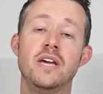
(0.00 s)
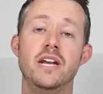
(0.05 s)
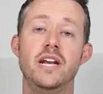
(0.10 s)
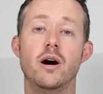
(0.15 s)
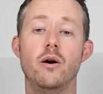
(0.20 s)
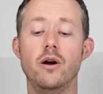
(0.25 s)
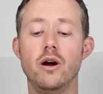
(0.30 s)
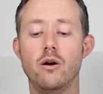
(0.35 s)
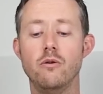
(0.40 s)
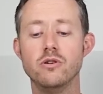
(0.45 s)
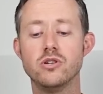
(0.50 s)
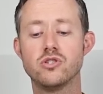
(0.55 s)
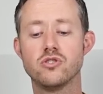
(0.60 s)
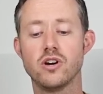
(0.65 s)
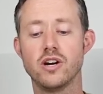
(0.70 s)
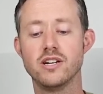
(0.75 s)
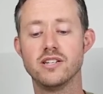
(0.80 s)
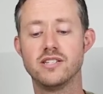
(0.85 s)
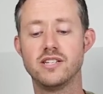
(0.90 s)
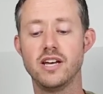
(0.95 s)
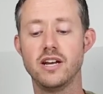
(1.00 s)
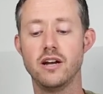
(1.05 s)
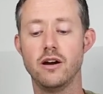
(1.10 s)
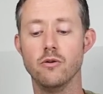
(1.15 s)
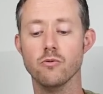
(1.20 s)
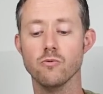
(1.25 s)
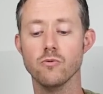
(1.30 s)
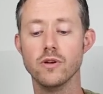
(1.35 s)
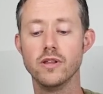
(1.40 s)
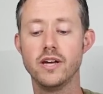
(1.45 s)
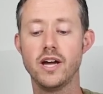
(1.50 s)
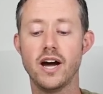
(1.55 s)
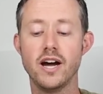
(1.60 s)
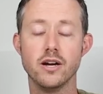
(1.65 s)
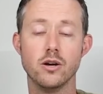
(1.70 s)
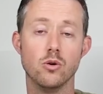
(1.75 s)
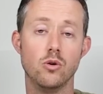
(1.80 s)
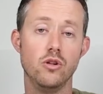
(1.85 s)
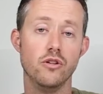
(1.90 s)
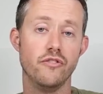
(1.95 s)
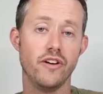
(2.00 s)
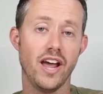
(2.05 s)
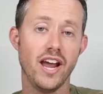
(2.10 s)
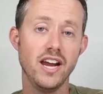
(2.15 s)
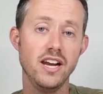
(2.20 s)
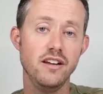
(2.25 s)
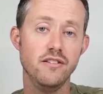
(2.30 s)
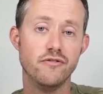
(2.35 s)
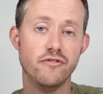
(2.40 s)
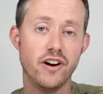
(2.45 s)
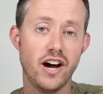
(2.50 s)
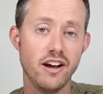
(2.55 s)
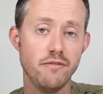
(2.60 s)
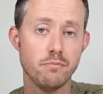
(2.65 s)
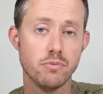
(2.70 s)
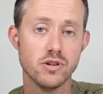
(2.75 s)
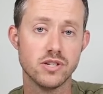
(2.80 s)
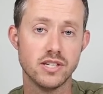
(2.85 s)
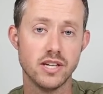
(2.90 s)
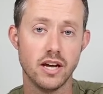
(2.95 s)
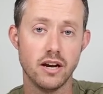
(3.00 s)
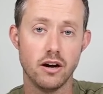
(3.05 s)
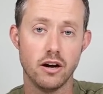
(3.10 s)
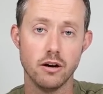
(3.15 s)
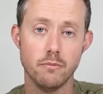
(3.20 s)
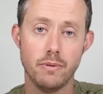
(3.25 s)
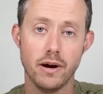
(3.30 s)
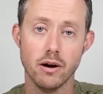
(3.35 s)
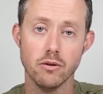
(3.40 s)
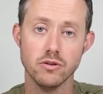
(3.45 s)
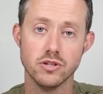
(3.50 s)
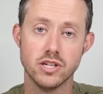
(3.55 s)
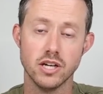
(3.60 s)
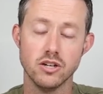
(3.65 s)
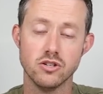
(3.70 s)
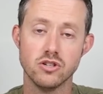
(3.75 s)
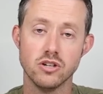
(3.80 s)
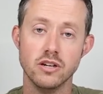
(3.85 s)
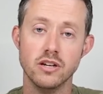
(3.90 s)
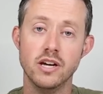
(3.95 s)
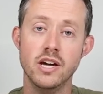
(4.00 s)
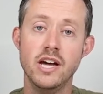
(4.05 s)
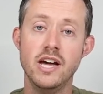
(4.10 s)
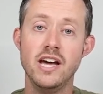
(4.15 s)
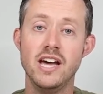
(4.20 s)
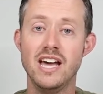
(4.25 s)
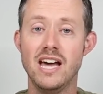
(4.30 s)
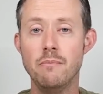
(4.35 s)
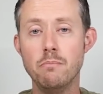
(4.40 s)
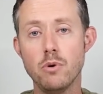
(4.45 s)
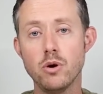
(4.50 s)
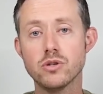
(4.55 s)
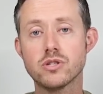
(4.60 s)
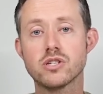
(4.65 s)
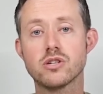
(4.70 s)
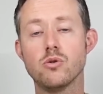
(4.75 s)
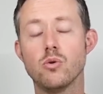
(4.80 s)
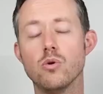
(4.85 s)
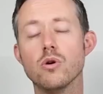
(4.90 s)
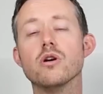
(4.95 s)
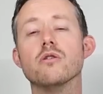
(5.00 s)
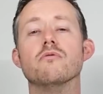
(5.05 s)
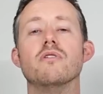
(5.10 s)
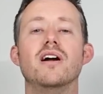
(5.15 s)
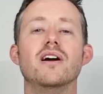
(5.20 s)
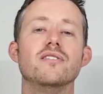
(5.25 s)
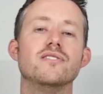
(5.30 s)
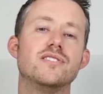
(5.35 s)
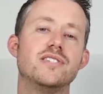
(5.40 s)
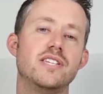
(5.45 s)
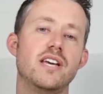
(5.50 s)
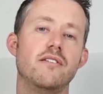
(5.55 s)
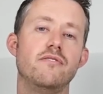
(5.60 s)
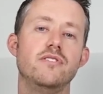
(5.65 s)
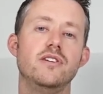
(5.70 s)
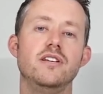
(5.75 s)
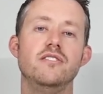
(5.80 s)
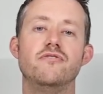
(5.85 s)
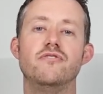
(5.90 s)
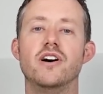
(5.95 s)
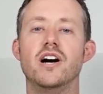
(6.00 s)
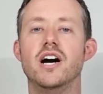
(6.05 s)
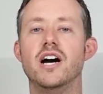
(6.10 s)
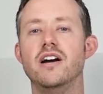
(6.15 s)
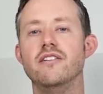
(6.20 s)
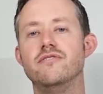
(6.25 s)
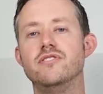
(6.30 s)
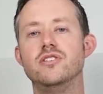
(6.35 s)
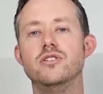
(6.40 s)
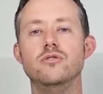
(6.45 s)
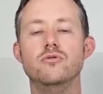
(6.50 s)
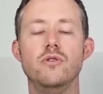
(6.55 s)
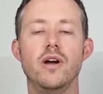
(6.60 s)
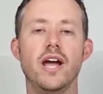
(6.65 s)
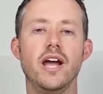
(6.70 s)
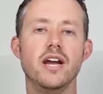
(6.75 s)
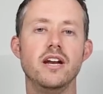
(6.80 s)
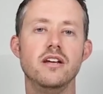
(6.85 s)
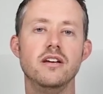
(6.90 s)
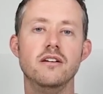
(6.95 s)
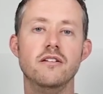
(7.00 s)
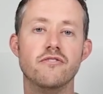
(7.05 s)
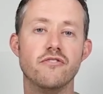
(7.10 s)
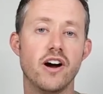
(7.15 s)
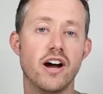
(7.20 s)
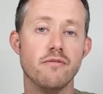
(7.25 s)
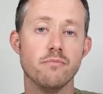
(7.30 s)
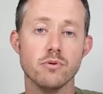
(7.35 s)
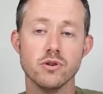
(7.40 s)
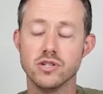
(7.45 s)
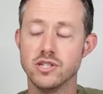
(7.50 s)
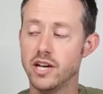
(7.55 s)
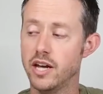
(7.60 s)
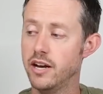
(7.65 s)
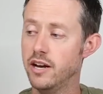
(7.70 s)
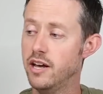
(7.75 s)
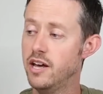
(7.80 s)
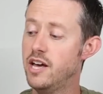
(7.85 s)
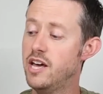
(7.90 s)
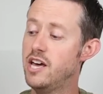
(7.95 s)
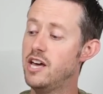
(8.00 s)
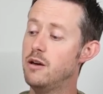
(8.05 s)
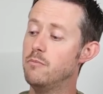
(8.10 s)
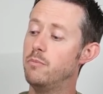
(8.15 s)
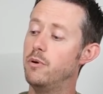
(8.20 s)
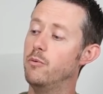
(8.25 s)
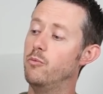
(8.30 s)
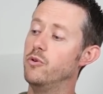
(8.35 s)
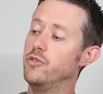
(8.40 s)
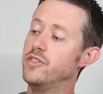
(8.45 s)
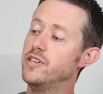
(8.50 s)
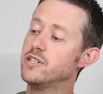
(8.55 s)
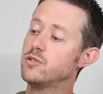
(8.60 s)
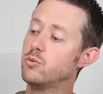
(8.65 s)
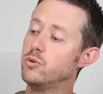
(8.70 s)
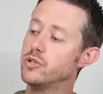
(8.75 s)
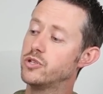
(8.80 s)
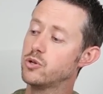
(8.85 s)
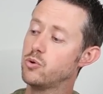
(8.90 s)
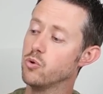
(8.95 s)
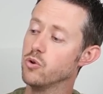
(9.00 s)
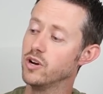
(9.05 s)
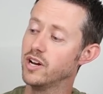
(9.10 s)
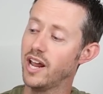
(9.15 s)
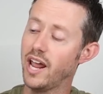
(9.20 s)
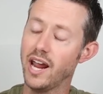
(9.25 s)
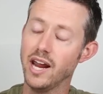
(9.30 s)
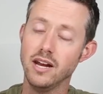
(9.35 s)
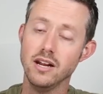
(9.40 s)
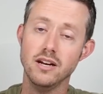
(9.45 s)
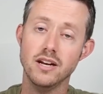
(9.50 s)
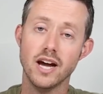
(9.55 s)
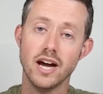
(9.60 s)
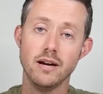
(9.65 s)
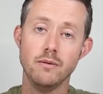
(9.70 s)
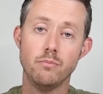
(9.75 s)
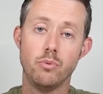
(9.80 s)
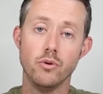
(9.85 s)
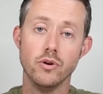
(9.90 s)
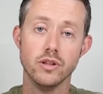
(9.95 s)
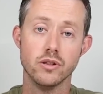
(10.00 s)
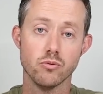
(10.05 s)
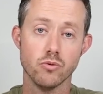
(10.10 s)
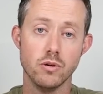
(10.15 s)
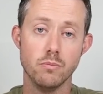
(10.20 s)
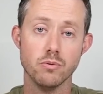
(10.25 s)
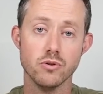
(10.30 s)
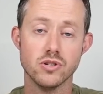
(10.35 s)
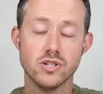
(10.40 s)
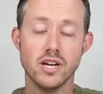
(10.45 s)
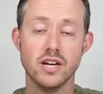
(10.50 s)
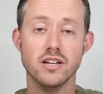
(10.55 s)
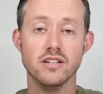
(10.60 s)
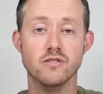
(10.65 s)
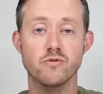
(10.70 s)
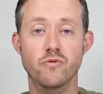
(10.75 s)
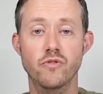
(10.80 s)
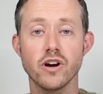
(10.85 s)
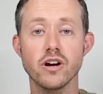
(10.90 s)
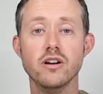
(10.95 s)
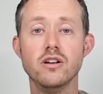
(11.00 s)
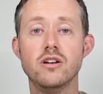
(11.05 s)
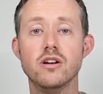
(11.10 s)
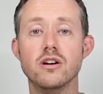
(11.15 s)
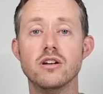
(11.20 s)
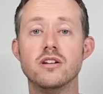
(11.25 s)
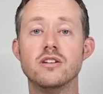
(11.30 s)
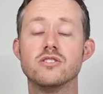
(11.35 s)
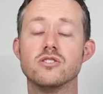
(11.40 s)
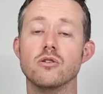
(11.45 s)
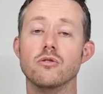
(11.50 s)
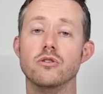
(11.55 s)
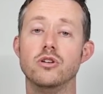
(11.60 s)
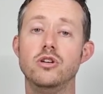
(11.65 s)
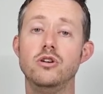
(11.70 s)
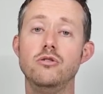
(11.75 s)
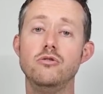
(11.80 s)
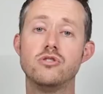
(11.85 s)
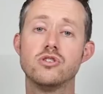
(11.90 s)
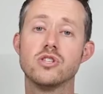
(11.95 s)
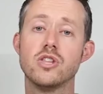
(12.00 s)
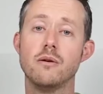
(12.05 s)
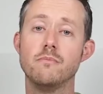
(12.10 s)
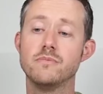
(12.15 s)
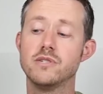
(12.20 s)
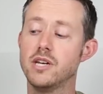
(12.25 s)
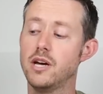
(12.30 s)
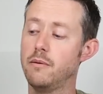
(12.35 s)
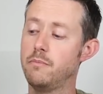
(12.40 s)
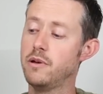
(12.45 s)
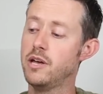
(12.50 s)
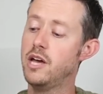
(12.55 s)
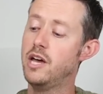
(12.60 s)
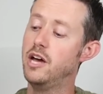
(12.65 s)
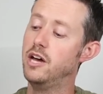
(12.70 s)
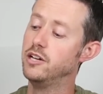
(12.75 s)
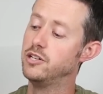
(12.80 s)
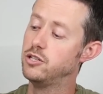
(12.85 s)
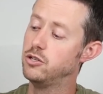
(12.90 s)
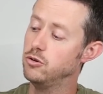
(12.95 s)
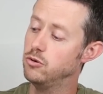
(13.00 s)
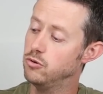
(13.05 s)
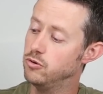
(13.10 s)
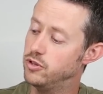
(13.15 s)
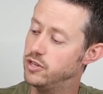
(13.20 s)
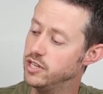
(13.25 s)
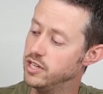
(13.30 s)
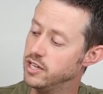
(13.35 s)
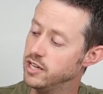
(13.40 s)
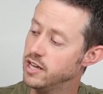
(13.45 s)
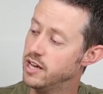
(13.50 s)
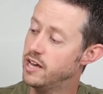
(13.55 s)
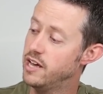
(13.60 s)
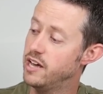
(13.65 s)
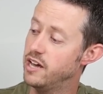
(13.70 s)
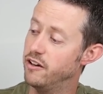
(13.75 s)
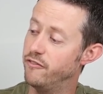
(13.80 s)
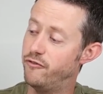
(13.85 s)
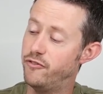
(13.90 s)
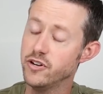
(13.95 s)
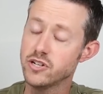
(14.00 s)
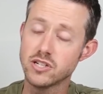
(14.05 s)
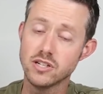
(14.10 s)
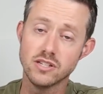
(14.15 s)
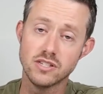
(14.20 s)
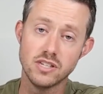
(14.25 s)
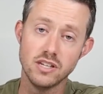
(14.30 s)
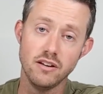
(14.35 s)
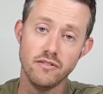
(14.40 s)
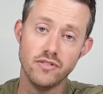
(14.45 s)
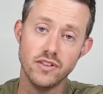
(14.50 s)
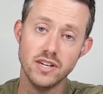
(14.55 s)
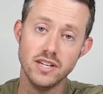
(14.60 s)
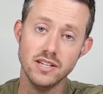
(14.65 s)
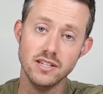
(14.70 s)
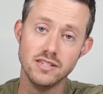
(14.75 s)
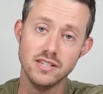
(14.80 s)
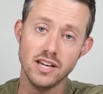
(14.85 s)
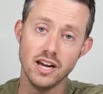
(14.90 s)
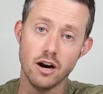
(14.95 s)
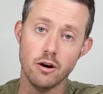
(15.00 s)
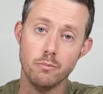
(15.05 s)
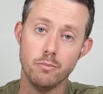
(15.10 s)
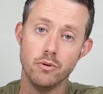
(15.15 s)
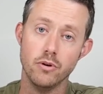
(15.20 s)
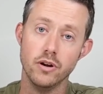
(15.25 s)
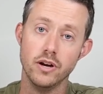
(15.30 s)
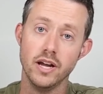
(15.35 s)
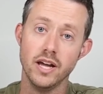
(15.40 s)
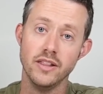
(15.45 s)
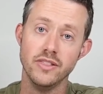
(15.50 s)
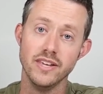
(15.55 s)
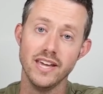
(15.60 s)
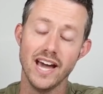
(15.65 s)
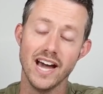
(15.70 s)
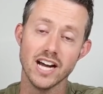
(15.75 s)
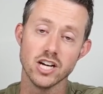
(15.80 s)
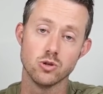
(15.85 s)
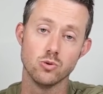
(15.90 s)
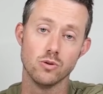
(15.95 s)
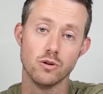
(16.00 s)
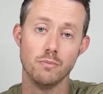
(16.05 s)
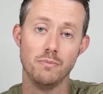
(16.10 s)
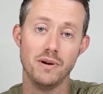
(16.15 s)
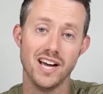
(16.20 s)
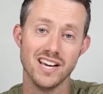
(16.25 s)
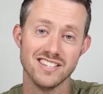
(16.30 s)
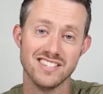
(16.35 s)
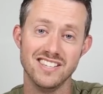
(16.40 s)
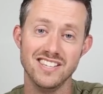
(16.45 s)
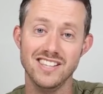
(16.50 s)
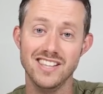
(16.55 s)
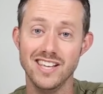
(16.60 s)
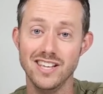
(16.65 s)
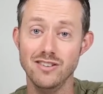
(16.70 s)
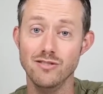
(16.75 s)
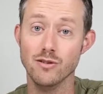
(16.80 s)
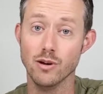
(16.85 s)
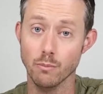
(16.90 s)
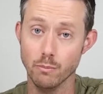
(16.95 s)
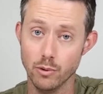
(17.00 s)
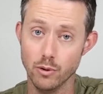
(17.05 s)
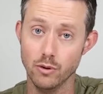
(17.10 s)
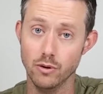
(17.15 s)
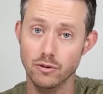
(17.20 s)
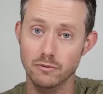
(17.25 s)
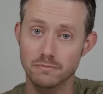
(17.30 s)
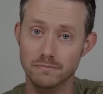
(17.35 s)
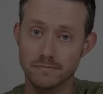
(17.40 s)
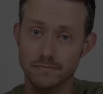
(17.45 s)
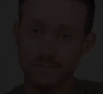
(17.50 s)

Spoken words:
Now I always try to set a really high goal of 85% on a power station, and most score around 75 to 85%. But with this one scoring 89.3%, it's very good. So huge thumbs up to the efficiency of the DC output and the actual capacity that you can pull.